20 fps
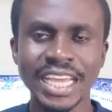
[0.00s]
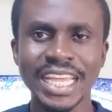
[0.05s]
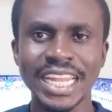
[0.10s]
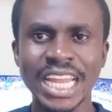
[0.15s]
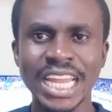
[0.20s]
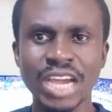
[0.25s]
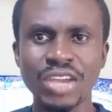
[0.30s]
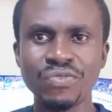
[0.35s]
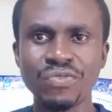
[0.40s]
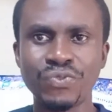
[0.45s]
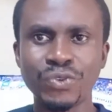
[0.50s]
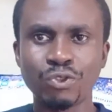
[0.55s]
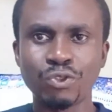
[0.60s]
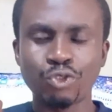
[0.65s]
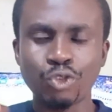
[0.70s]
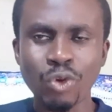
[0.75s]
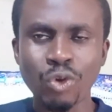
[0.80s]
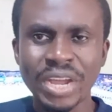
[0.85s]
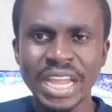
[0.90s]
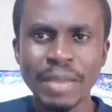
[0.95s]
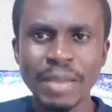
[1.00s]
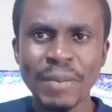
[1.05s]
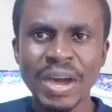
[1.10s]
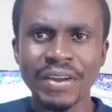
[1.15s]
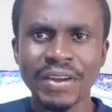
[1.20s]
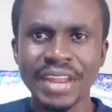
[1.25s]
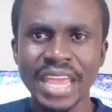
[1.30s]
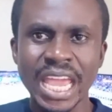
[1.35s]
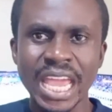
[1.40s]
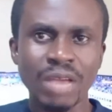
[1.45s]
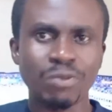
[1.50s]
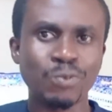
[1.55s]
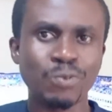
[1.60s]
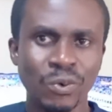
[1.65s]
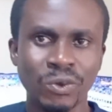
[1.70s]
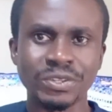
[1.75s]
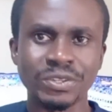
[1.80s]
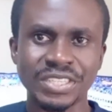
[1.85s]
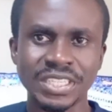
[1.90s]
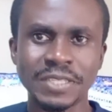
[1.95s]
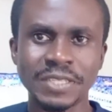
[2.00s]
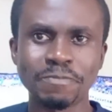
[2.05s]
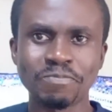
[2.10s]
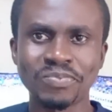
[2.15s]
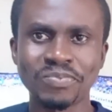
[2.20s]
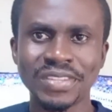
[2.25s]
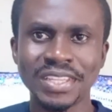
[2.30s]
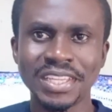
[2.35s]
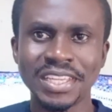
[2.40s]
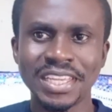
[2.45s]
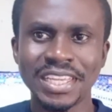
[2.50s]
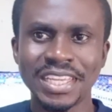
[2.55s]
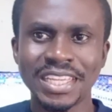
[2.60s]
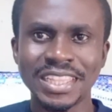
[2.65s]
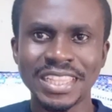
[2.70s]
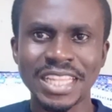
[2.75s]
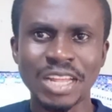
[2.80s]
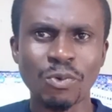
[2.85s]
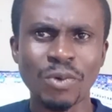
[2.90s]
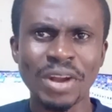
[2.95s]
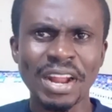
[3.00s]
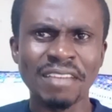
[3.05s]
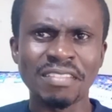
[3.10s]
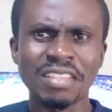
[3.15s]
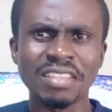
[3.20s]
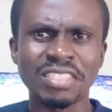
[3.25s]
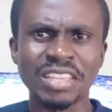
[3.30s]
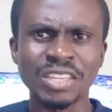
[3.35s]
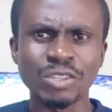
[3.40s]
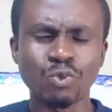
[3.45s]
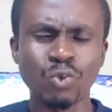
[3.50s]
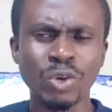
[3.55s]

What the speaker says: Now, if we talk about Erb's palsy, then what are the things?